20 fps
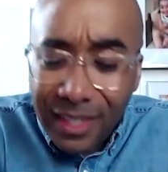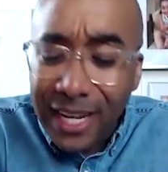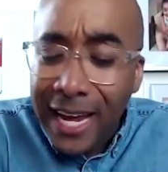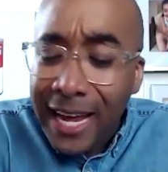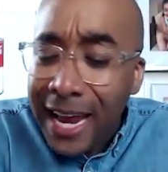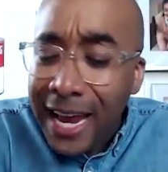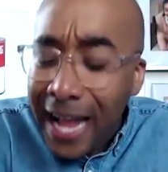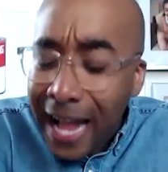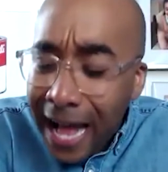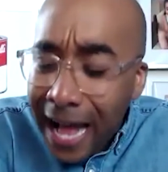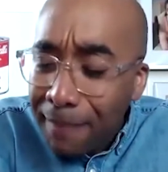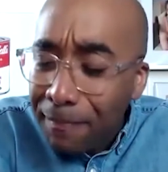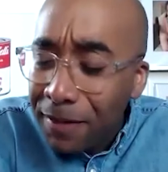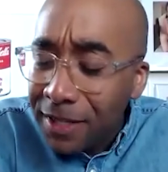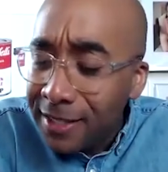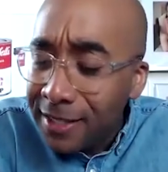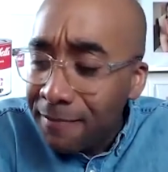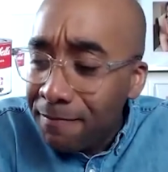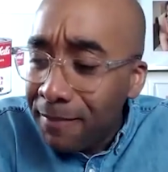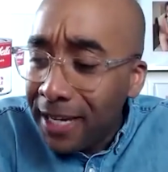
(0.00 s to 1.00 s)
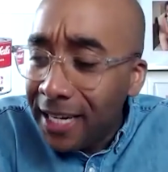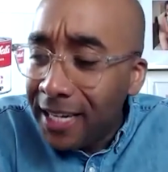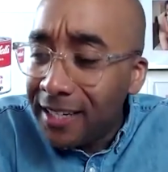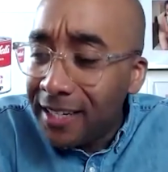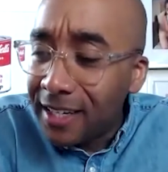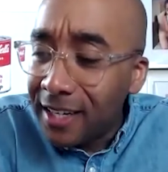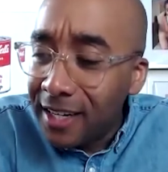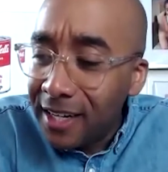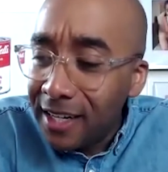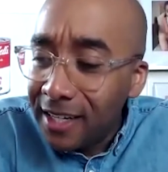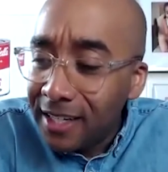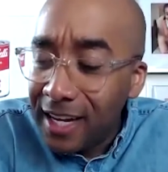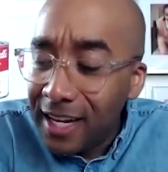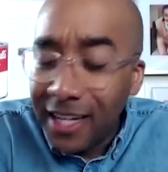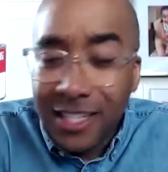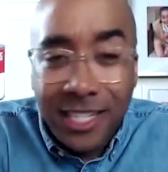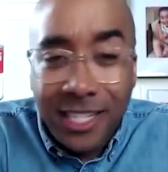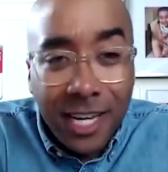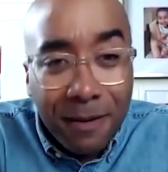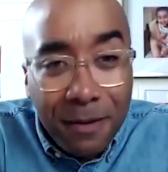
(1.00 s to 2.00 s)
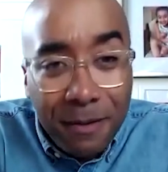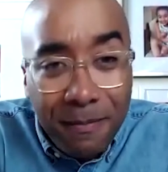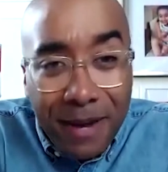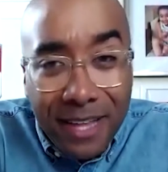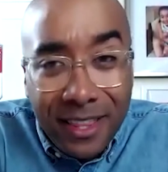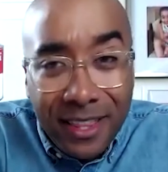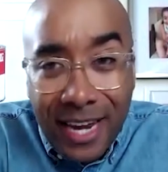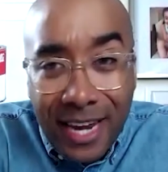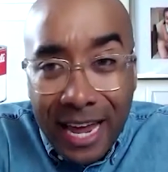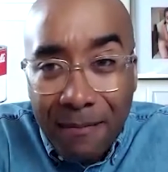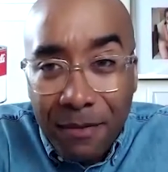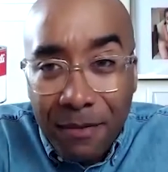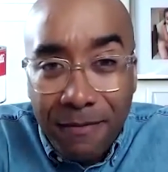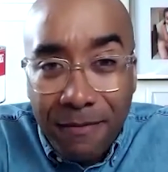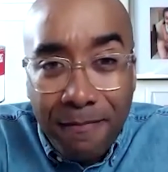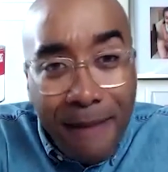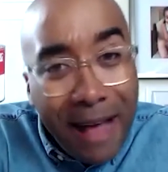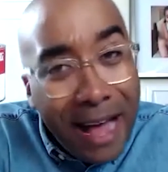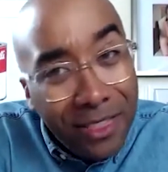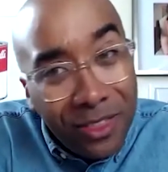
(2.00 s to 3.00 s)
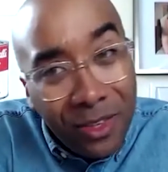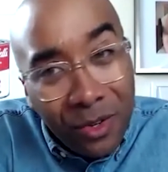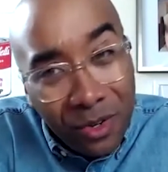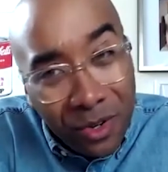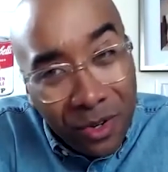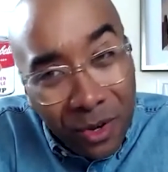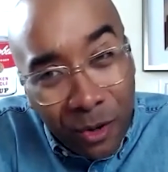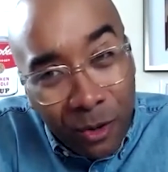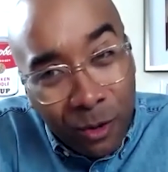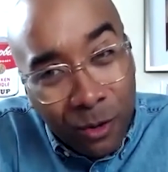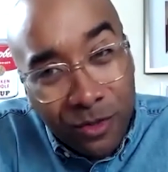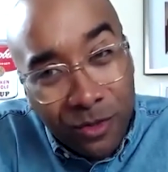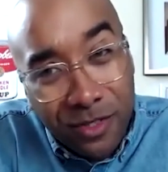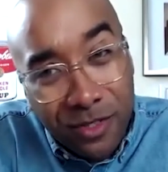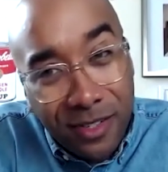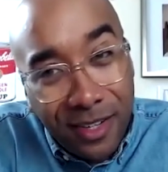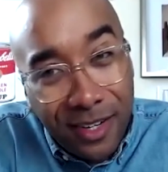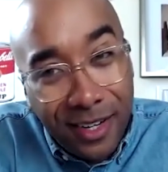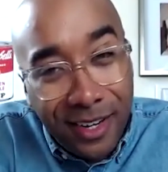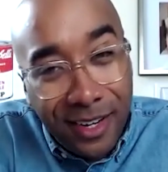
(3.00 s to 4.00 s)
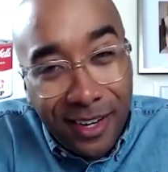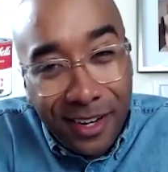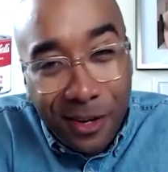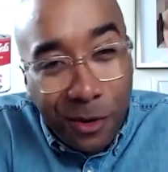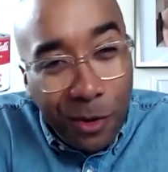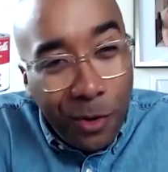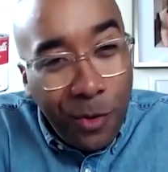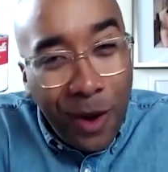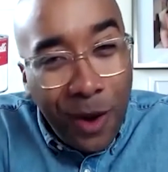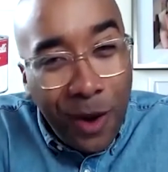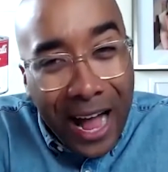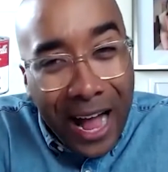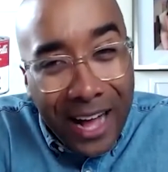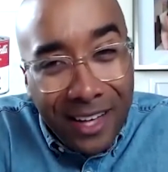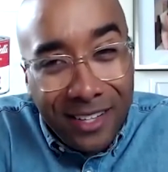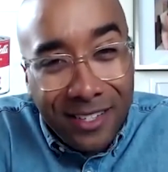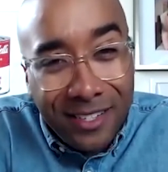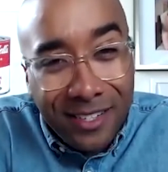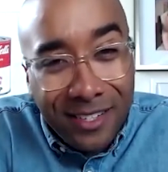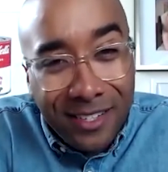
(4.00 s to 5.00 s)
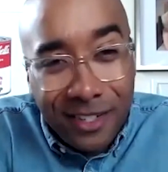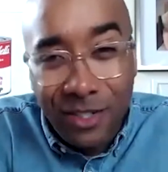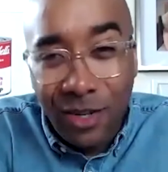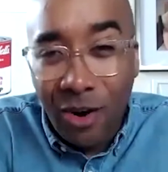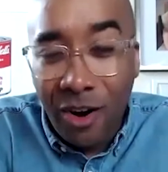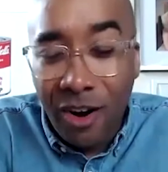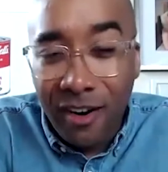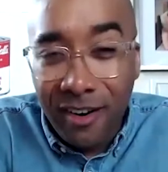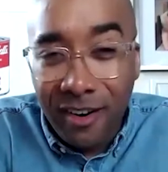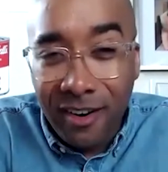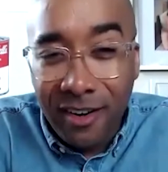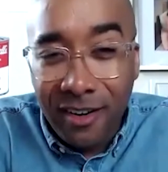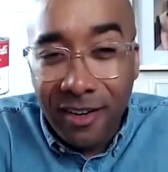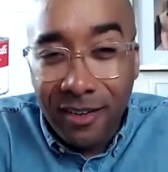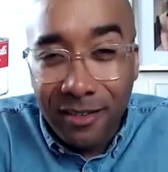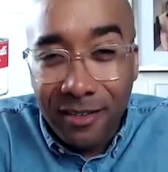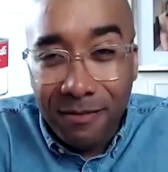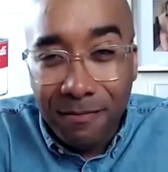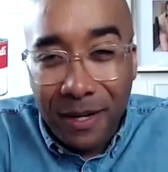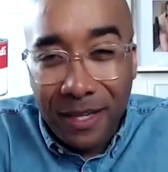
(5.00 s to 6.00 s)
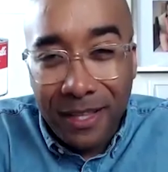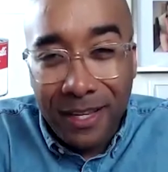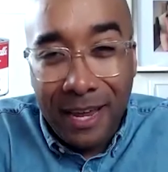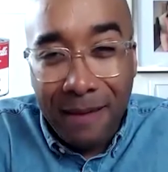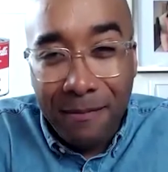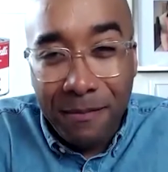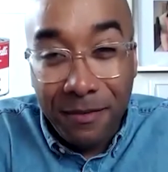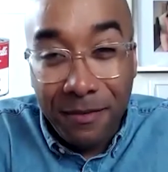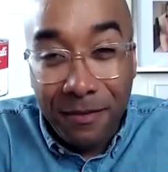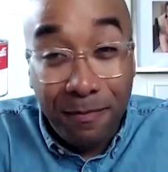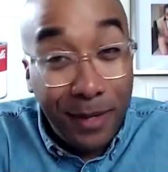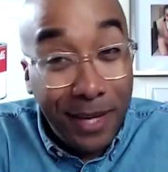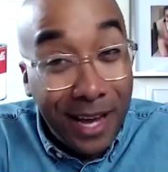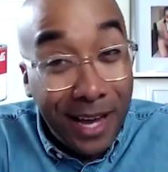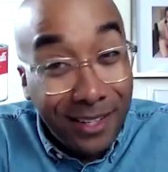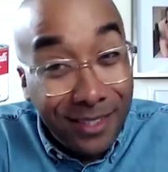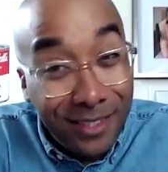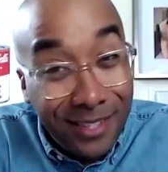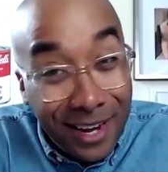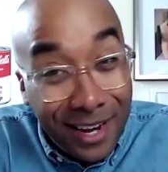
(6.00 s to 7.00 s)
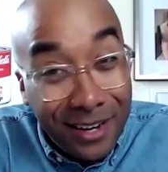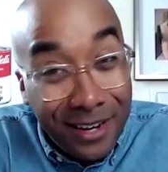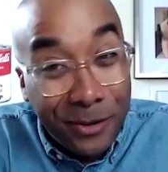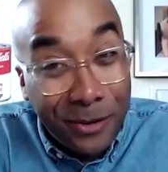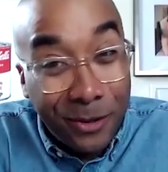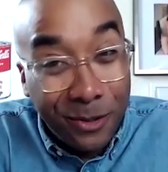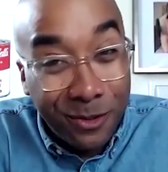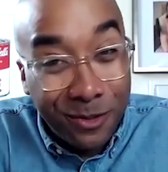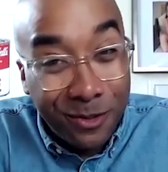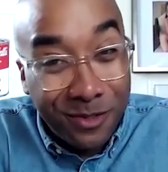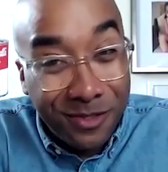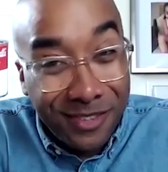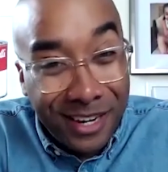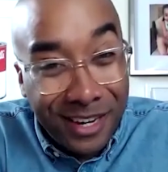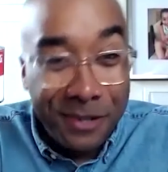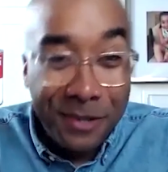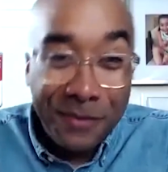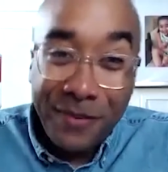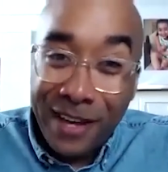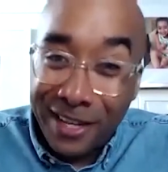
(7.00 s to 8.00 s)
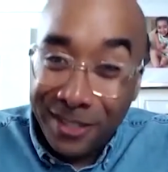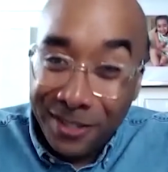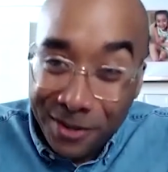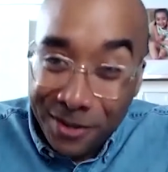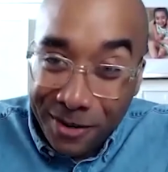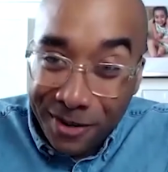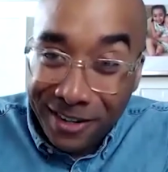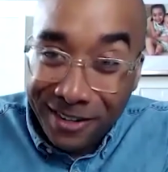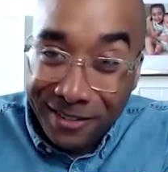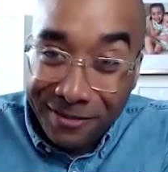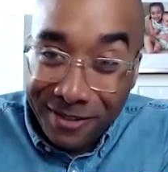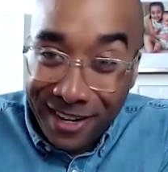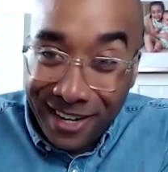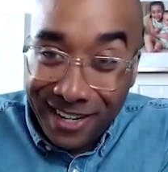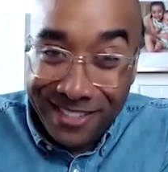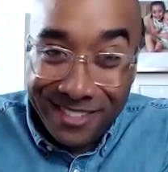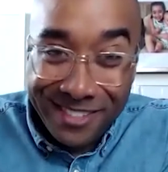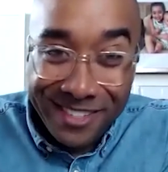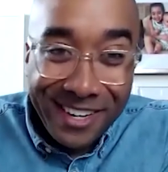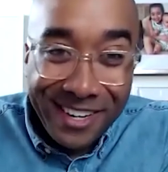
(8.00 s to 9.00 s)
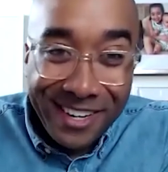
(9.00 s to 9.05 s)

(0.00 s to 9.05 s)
And I happened to meet a gentleman by the name of Matthew Knowles, who has a daughter by the name of Beyonce Knowles. I don't know if you guys know her in France.